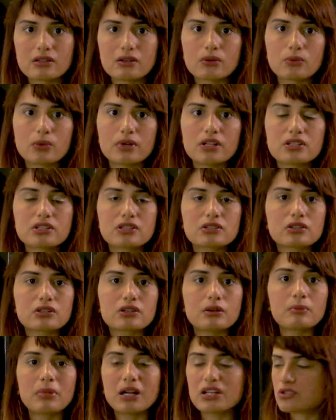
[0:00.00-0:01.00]
which
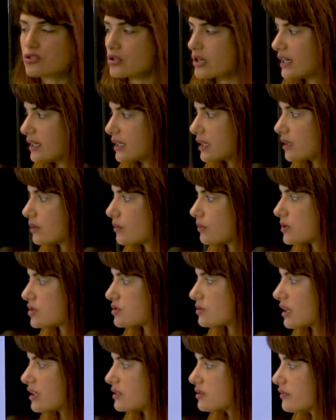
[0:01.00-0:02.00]
by training, we
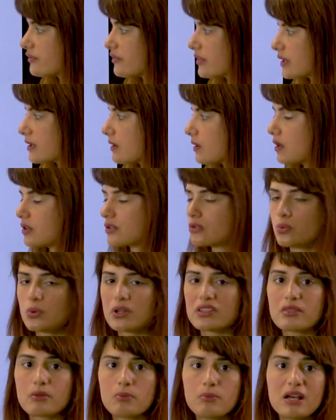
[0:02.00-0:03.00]
tried to figure out
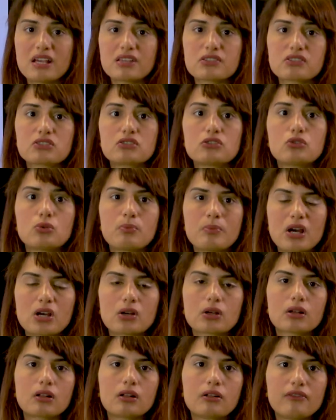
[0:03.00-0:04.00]
what the best
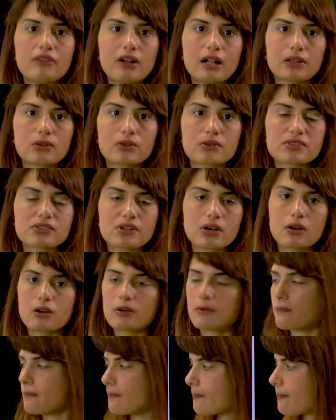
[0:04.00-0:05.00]
numerical values are.